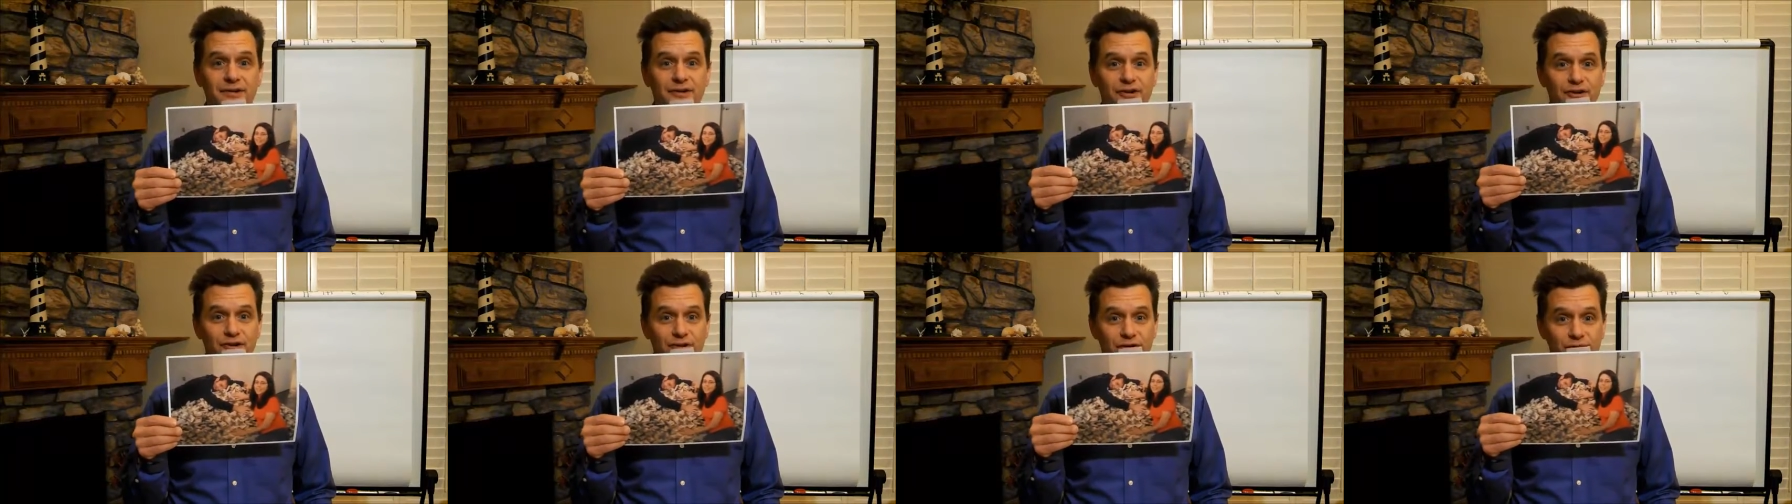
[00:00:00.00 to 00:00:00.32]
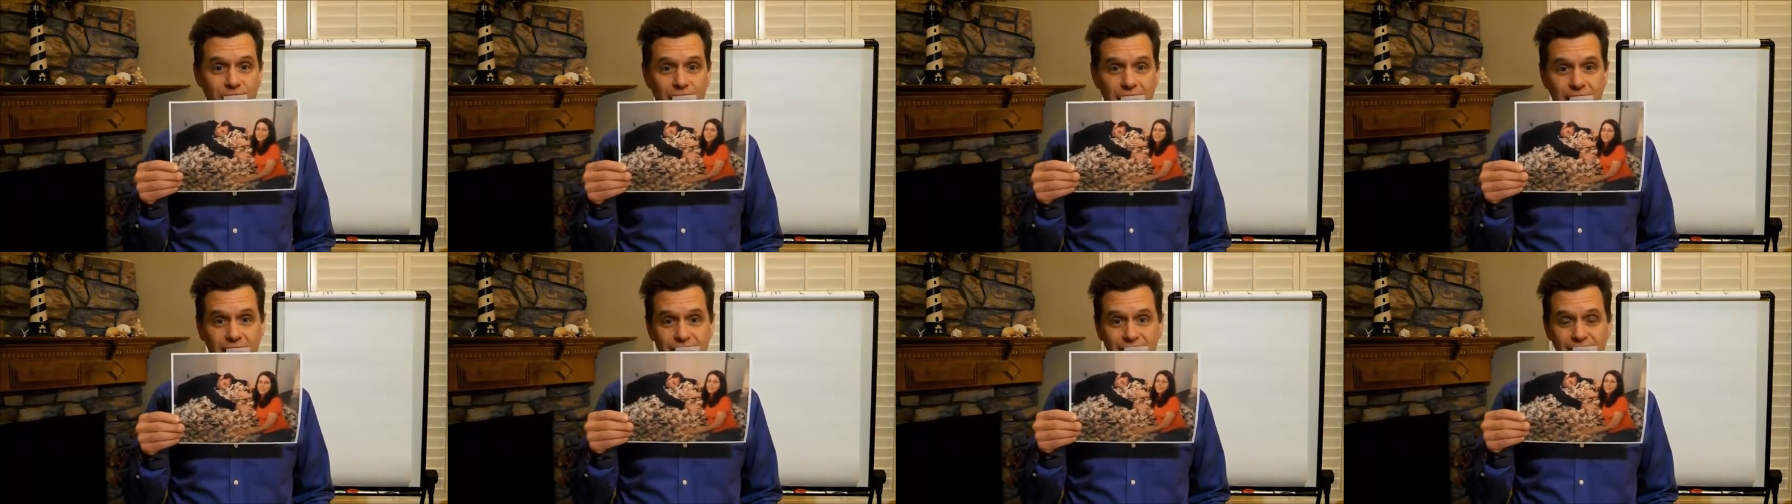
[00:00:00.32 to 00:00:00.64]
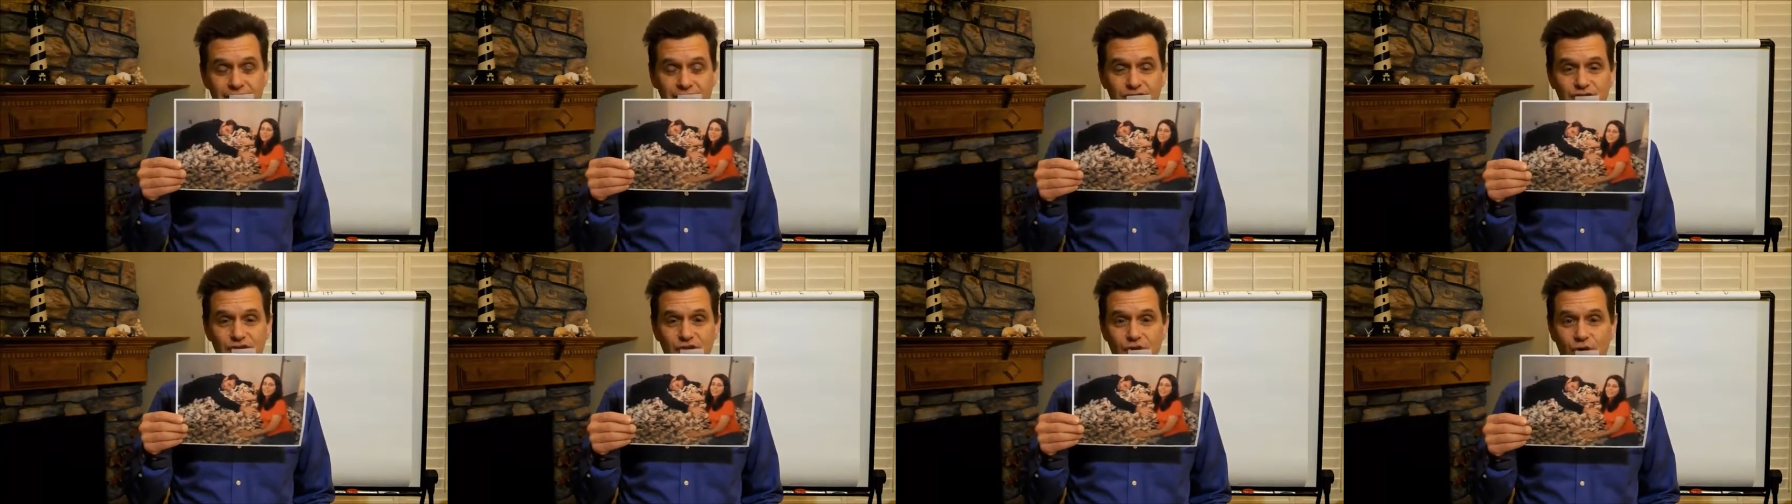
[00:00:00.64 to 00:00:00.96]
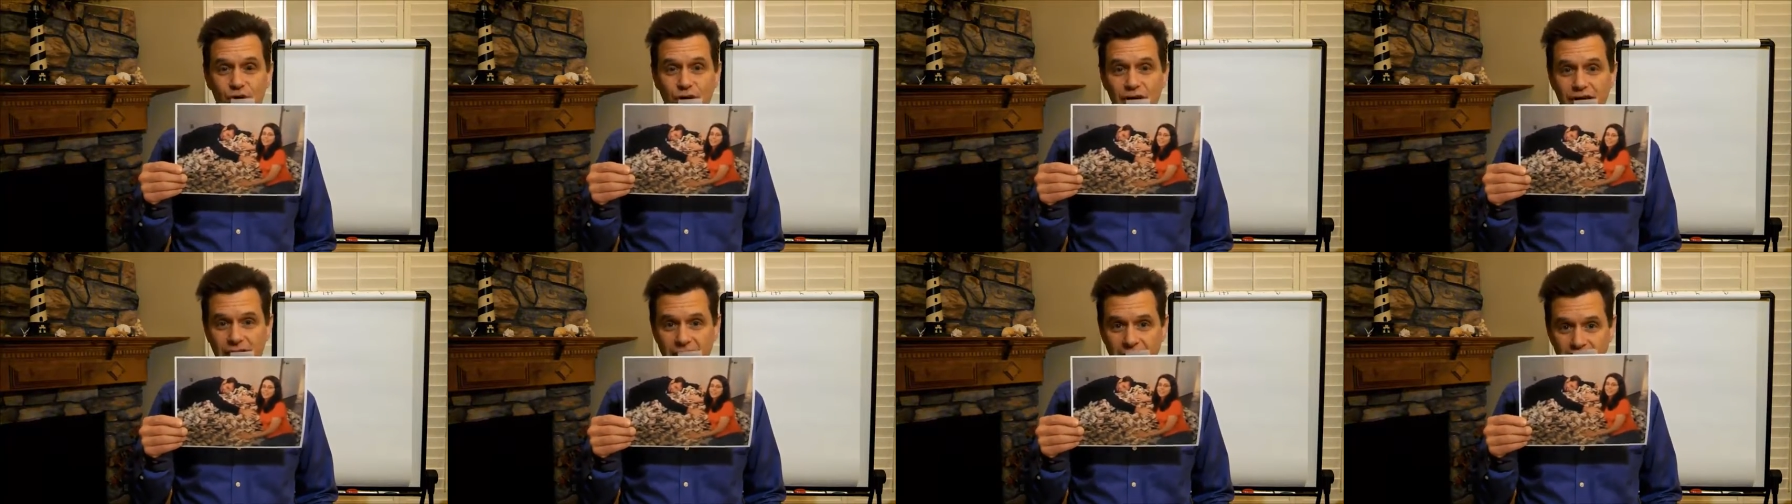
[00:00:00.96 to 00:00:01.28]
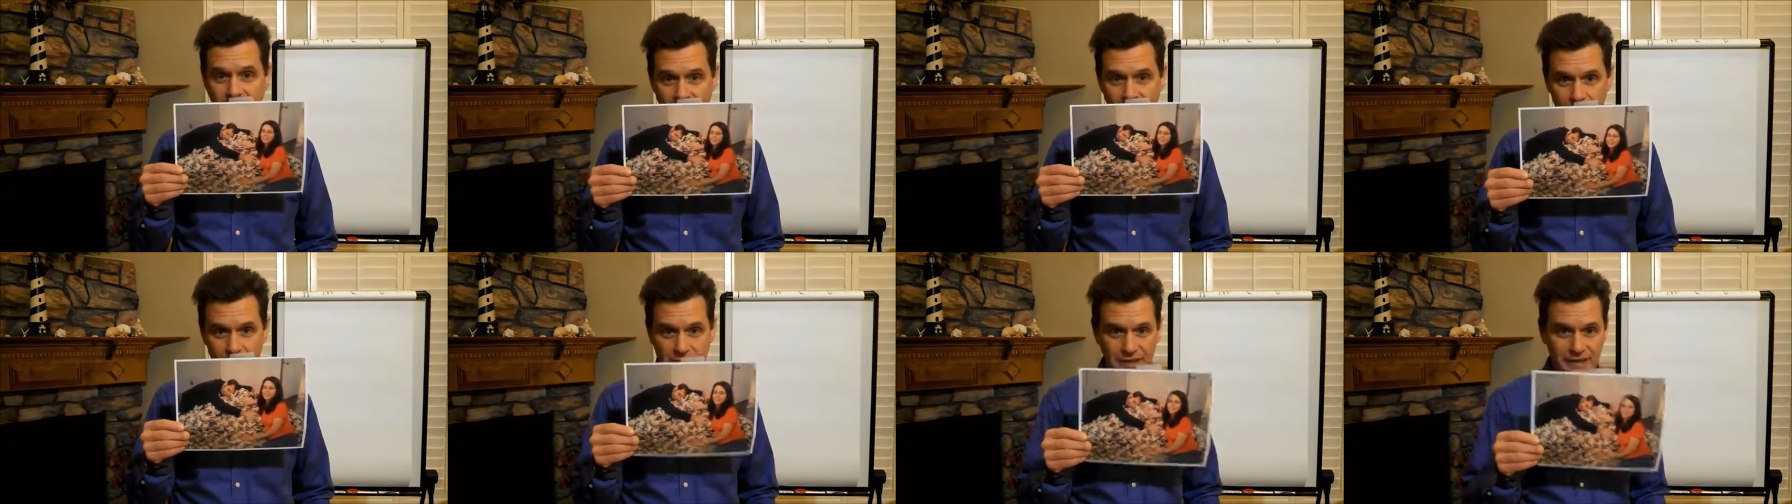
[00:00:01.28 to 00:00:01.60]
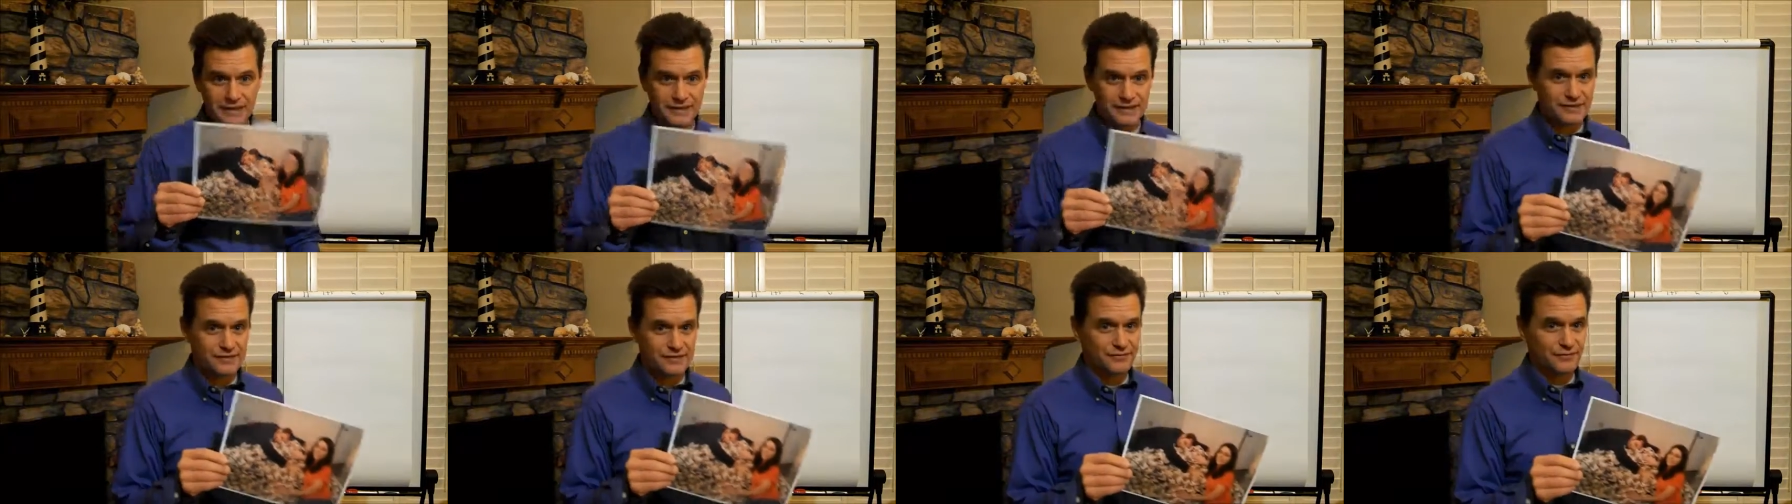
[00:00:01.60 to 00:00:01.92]
creates joy and
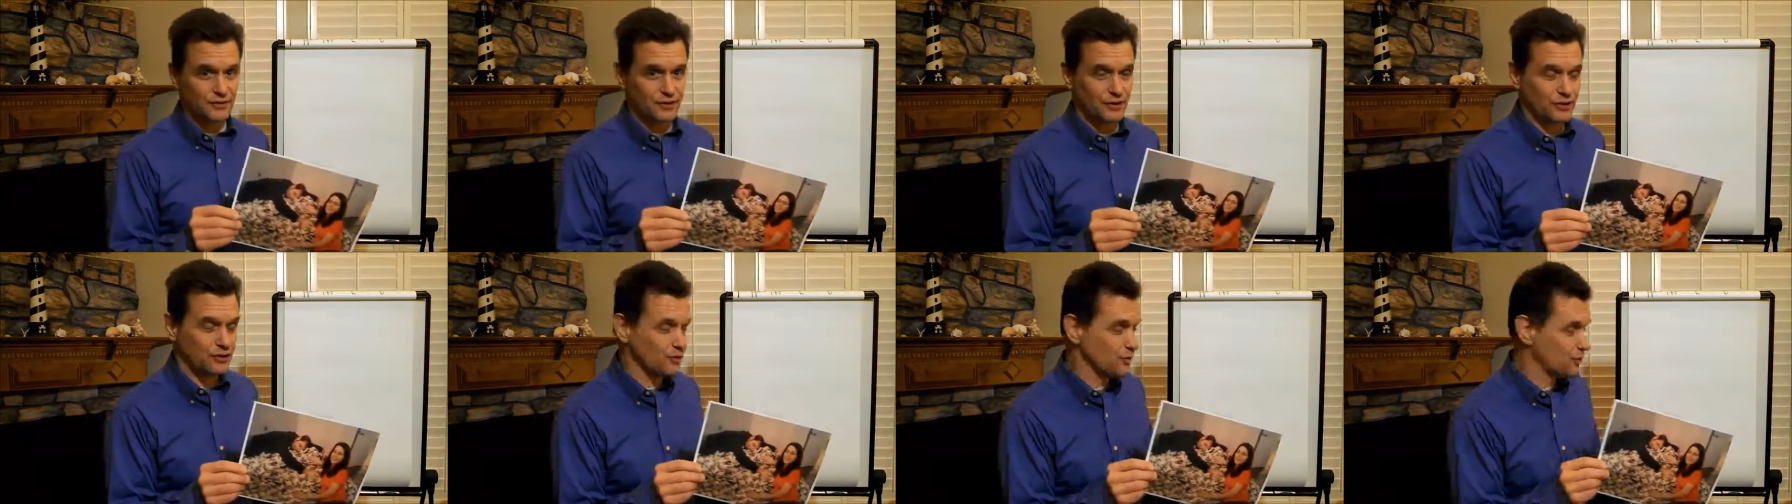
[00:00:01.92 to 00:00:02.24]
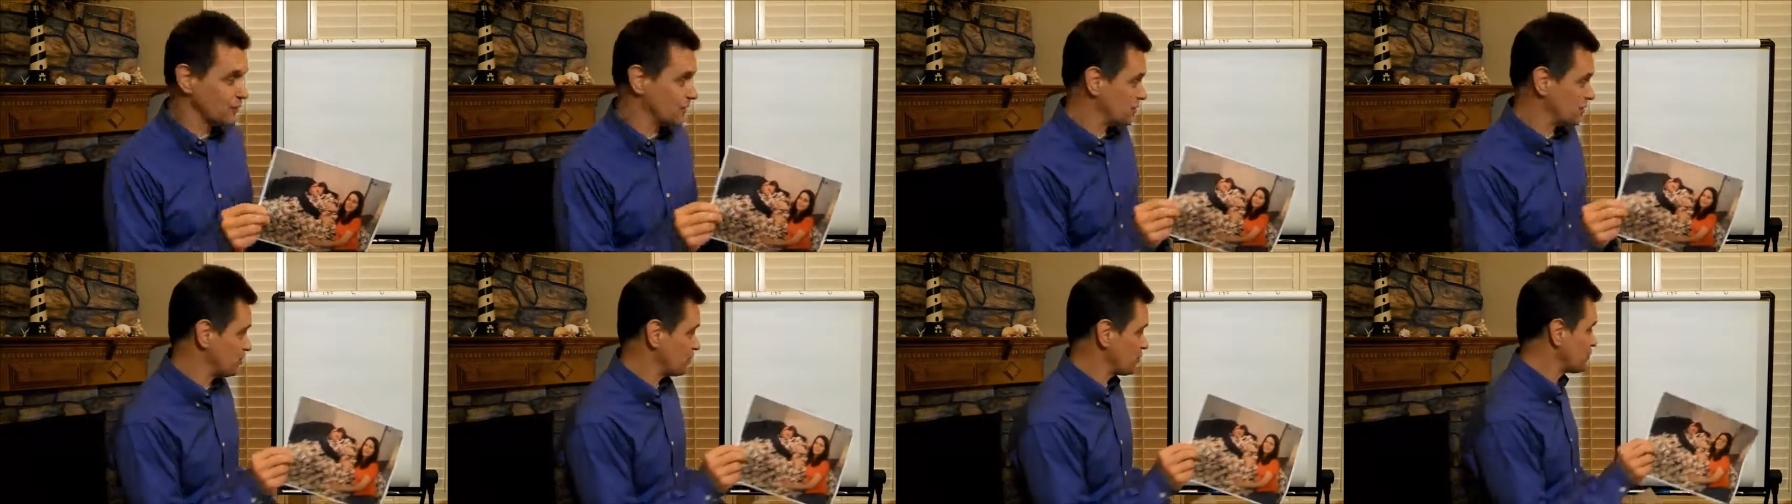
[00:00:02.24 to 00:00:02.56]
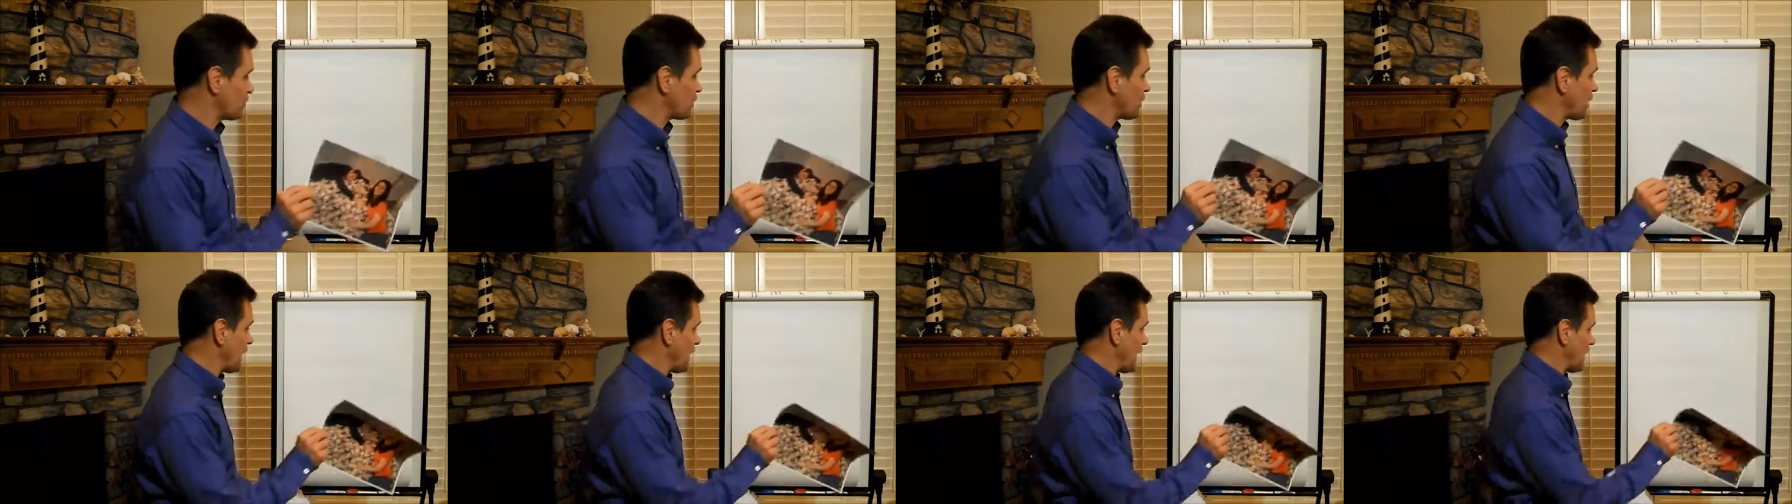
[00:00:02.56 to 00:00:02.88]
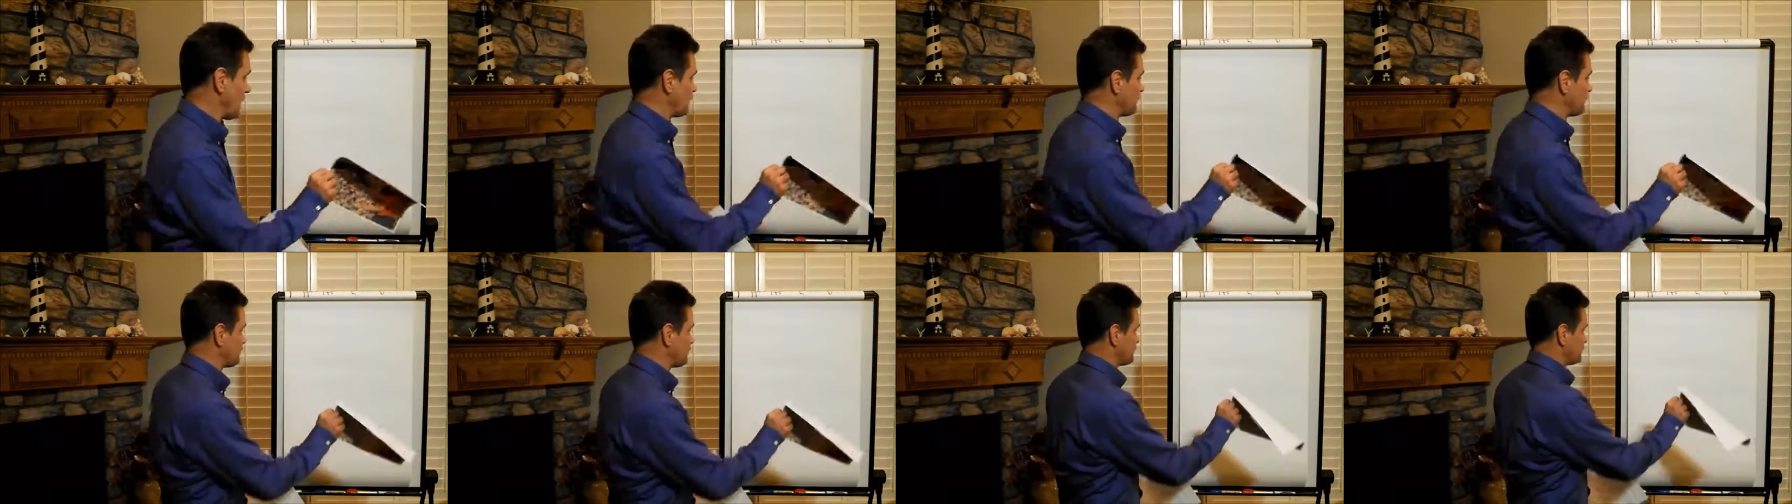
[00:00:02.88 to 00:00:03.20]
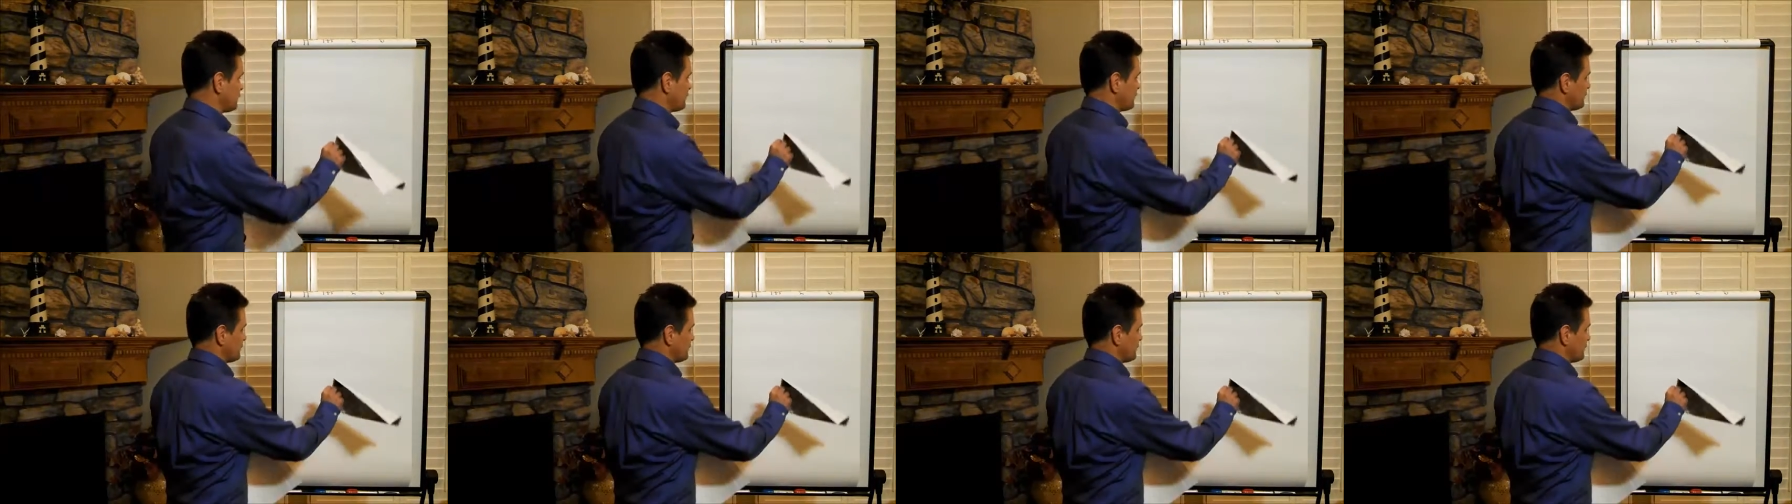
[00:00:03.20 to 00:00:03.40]
happiness for you in your life,